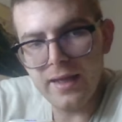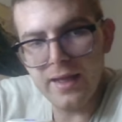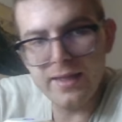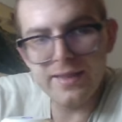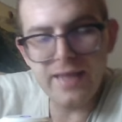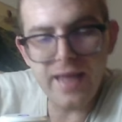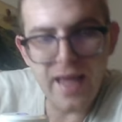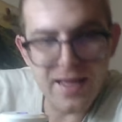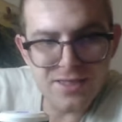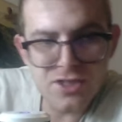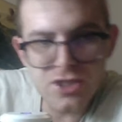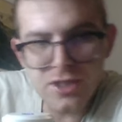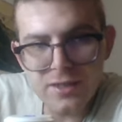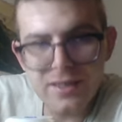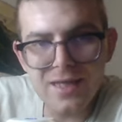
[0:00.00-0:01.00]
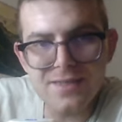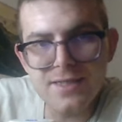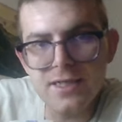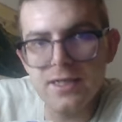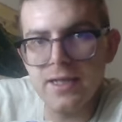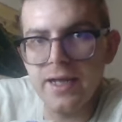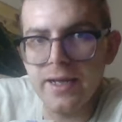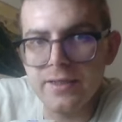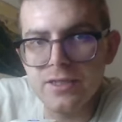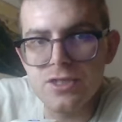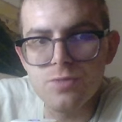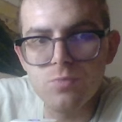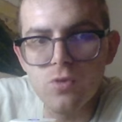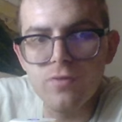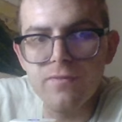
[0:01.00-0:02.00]
The engine doesn't like
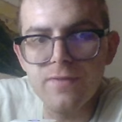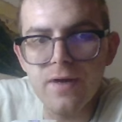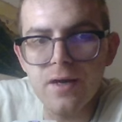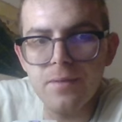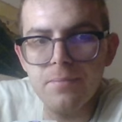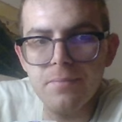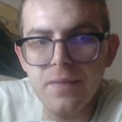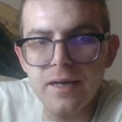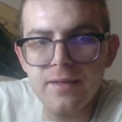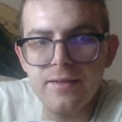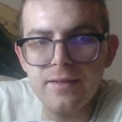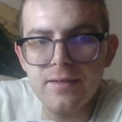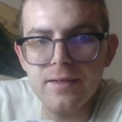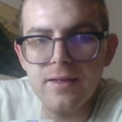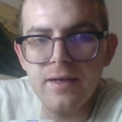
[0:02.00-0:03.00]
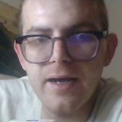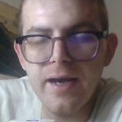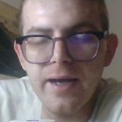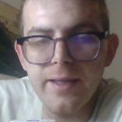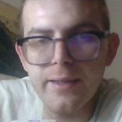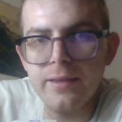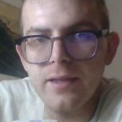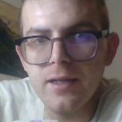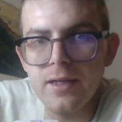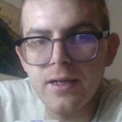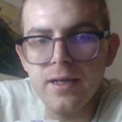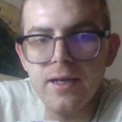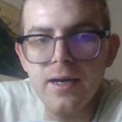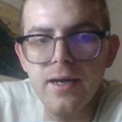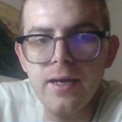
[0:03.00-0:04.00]
this move, but I
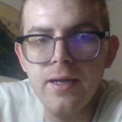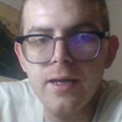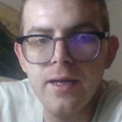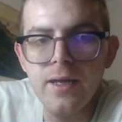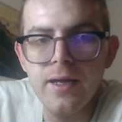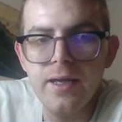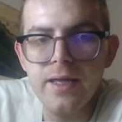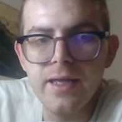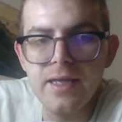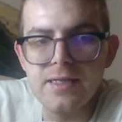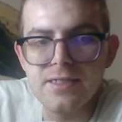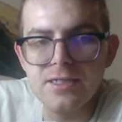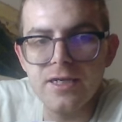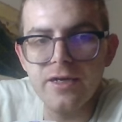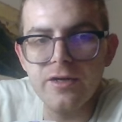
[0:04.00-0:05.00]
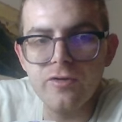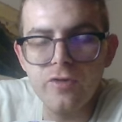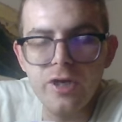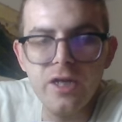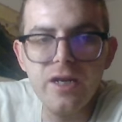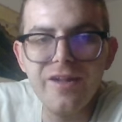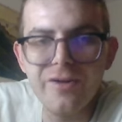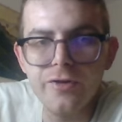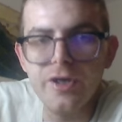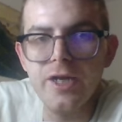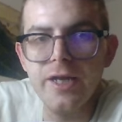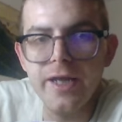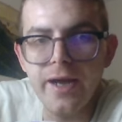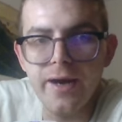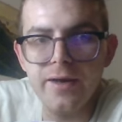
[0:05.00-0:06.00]
think is
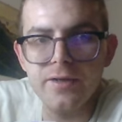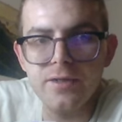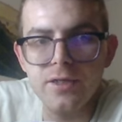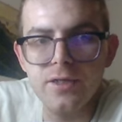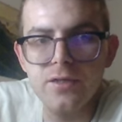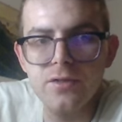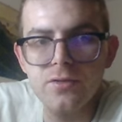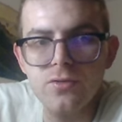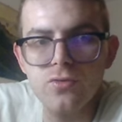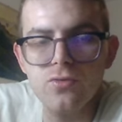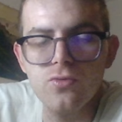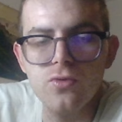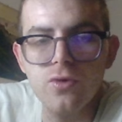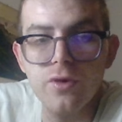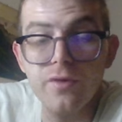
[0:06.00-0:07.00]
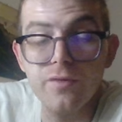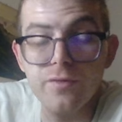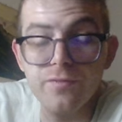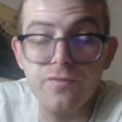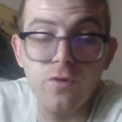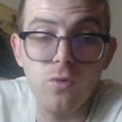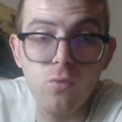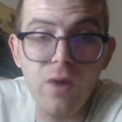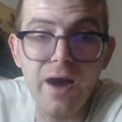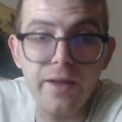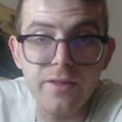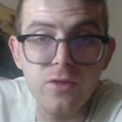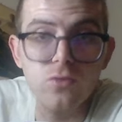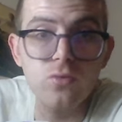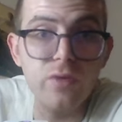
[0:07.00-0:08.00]
really hard to for
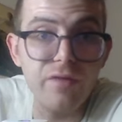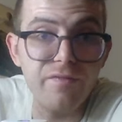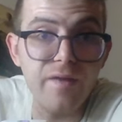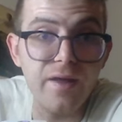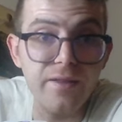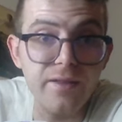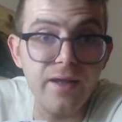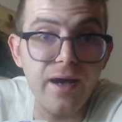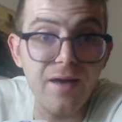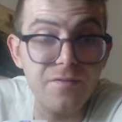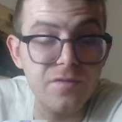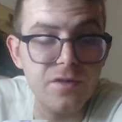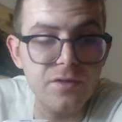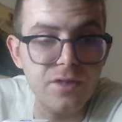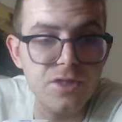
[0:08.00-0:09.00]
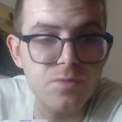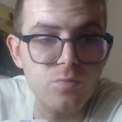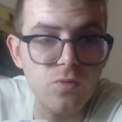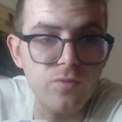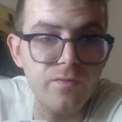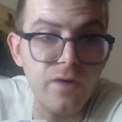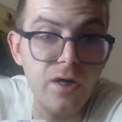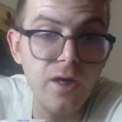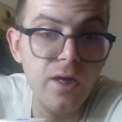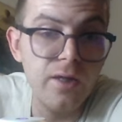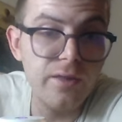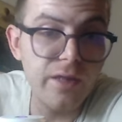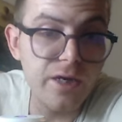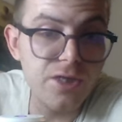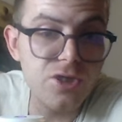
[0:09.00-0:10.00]
white to defend after this move.
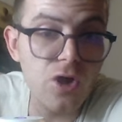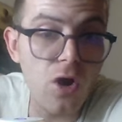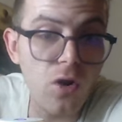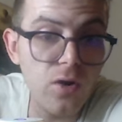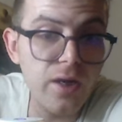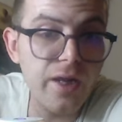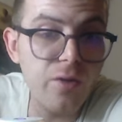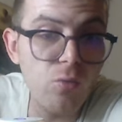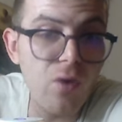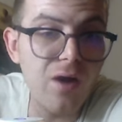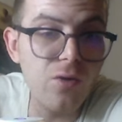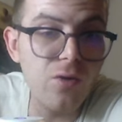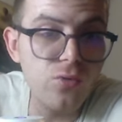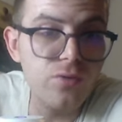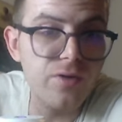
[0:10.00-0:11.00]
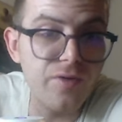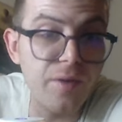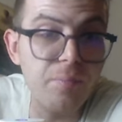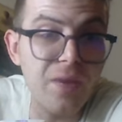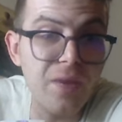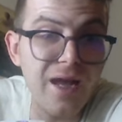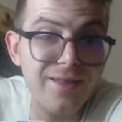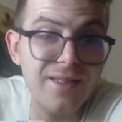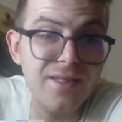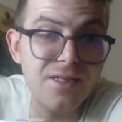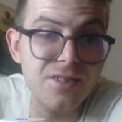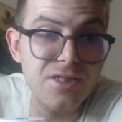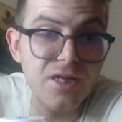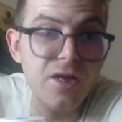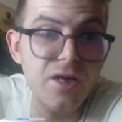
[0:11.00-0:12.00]
There is only one good reply, that
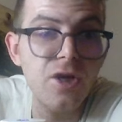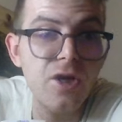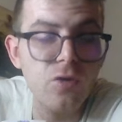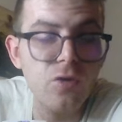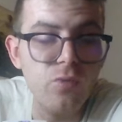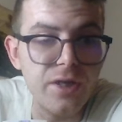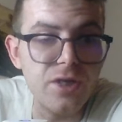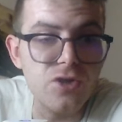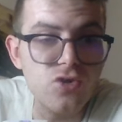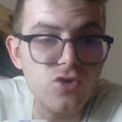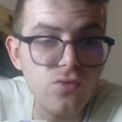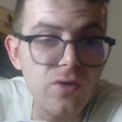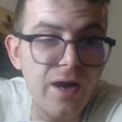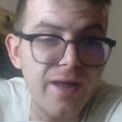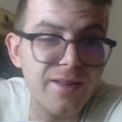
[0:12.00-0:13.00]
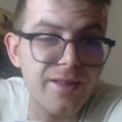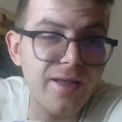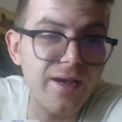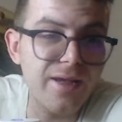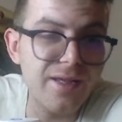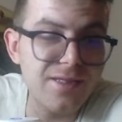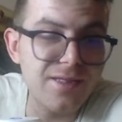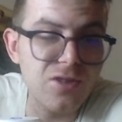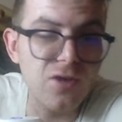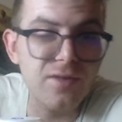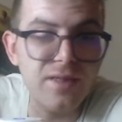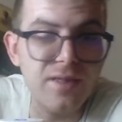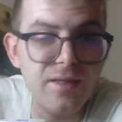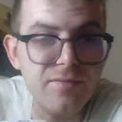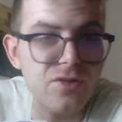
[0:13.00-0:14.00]
is queen e2, and is
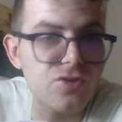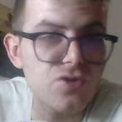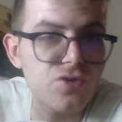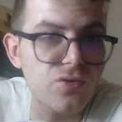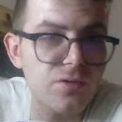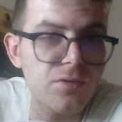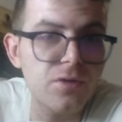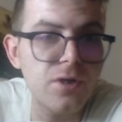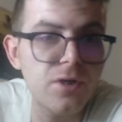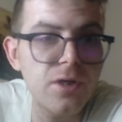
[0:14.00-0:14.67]
not even so